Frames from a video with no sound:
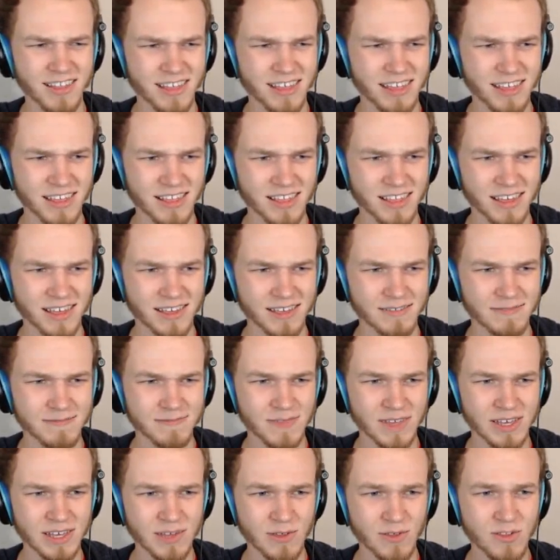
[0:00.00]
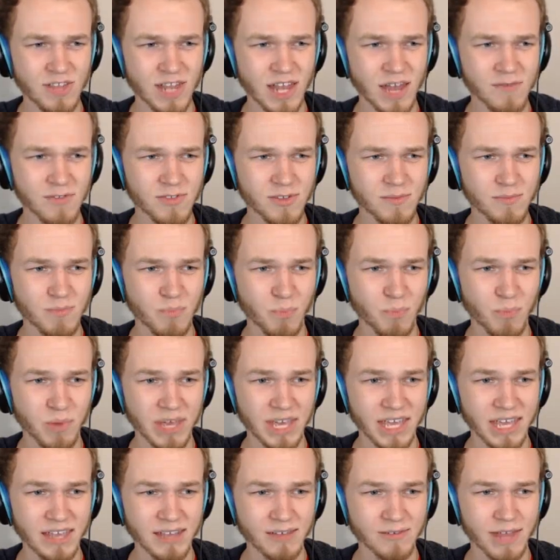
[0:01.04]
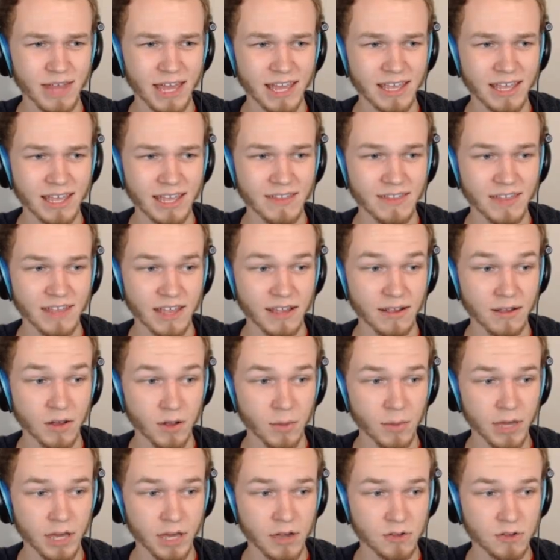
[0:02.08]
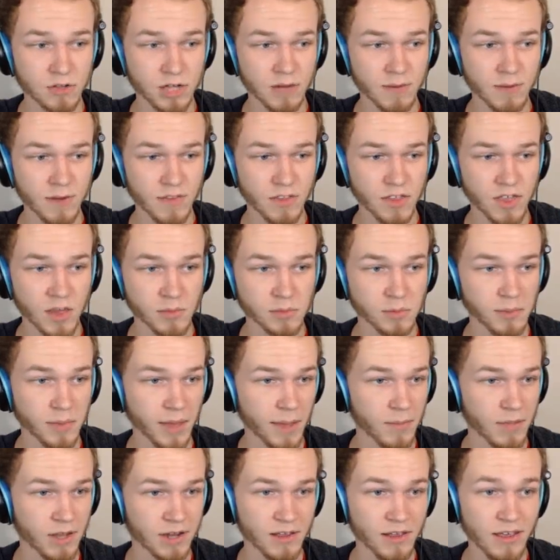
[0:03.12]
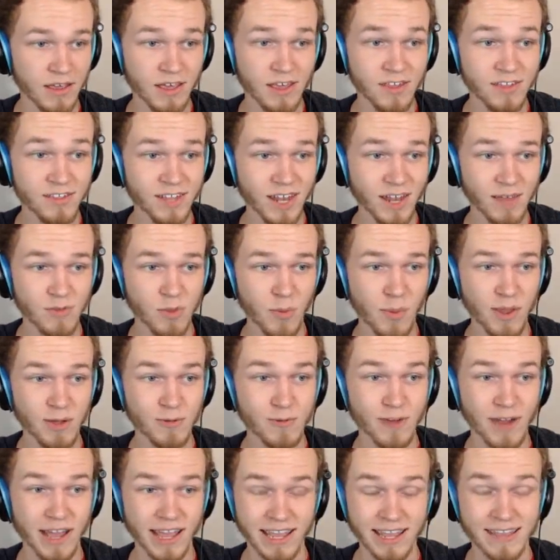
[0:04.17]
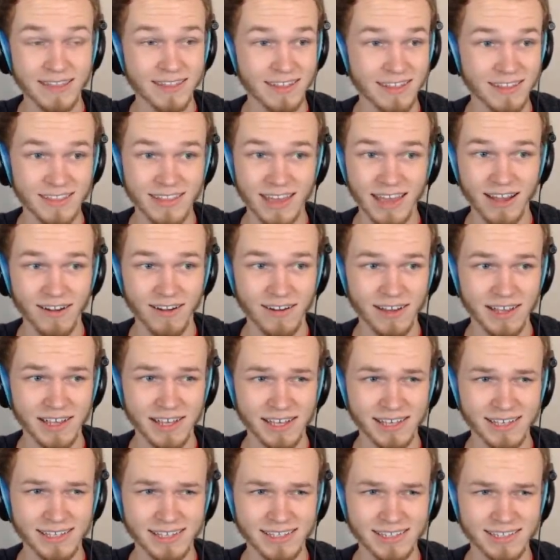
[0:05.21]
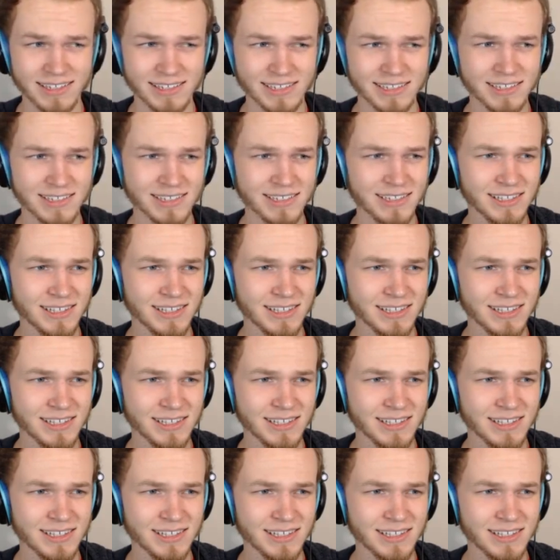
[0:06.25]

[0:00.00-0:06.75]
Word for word: as easy. Like, you still have to be, like, in the... Oh my gosh, get around the table, Batman. You still have to be right in the area, and